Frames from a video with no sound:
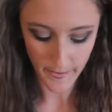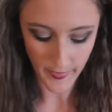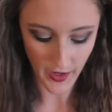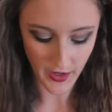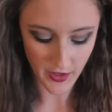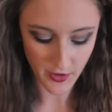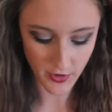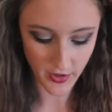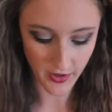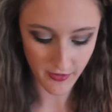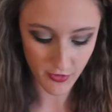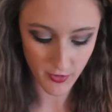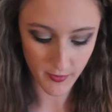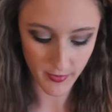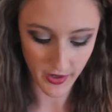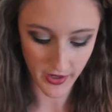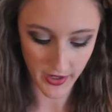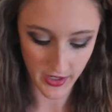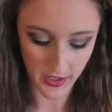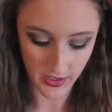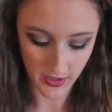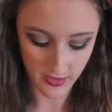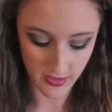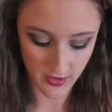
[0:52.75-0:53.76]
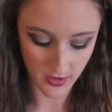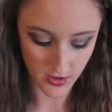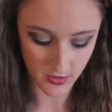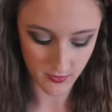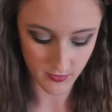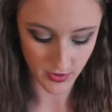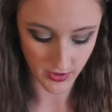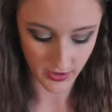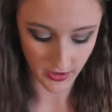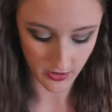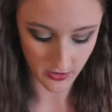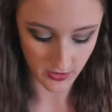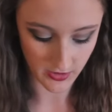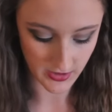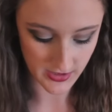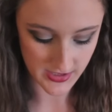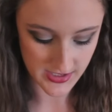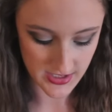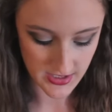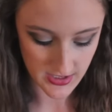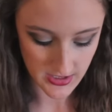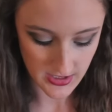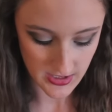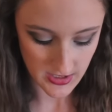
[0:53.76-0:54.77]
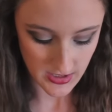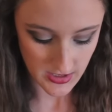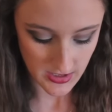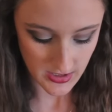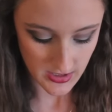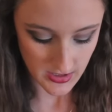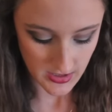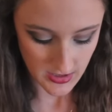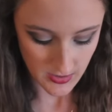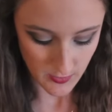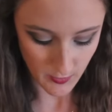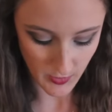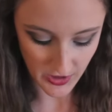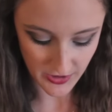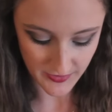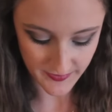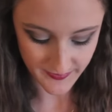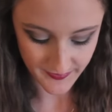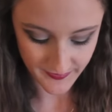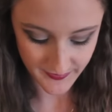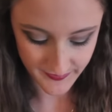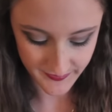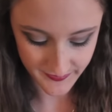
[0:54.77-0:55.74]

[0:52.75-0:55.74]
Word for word: I don't ever buy anything on Book Outlet. Well,